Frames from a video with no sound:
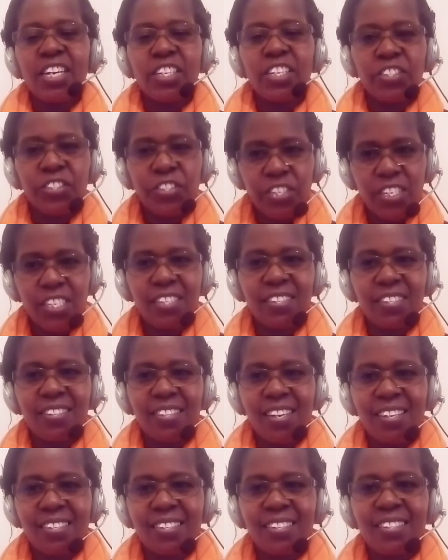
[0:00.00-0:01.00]

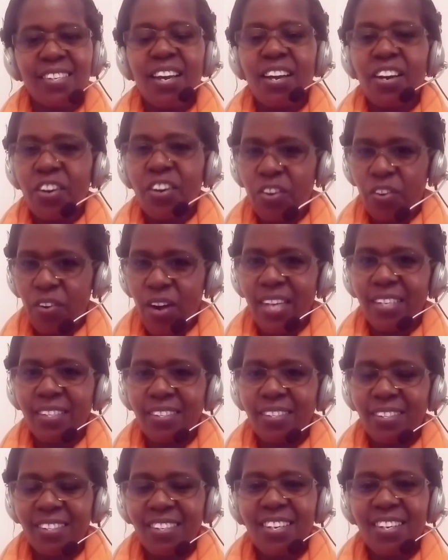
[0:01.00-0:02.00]
Jesus
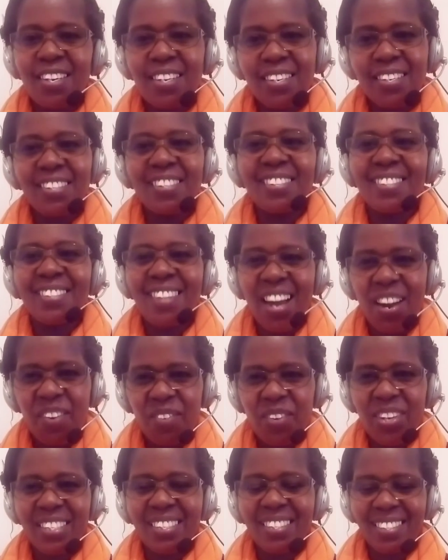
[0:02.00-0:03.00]
Christ is
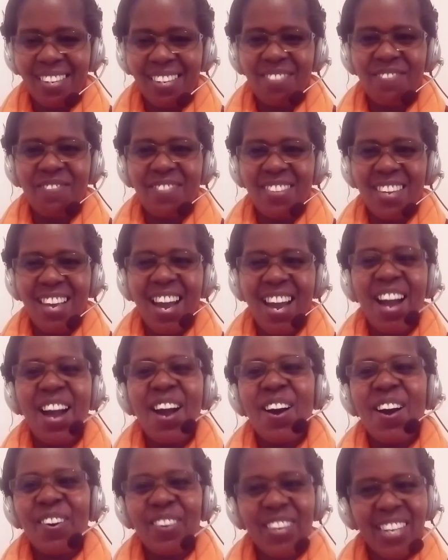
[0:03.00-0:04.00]
our Savior.
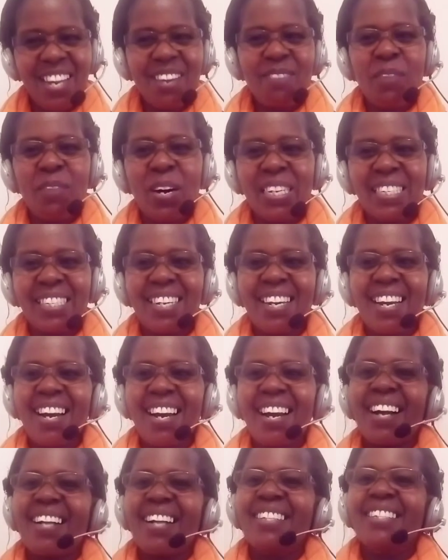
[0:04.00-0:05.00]
Okay, boys and
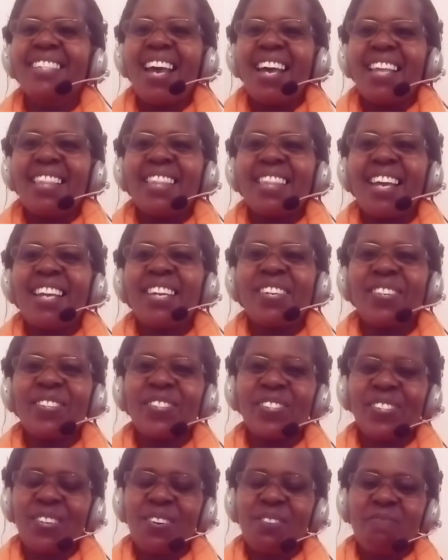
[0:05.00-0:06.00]
girls, thank you
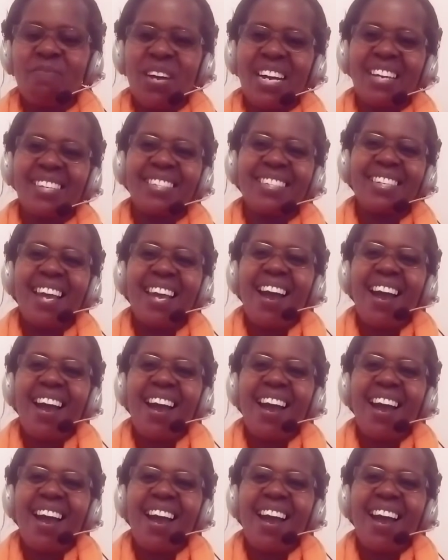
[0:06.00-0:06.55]
so much.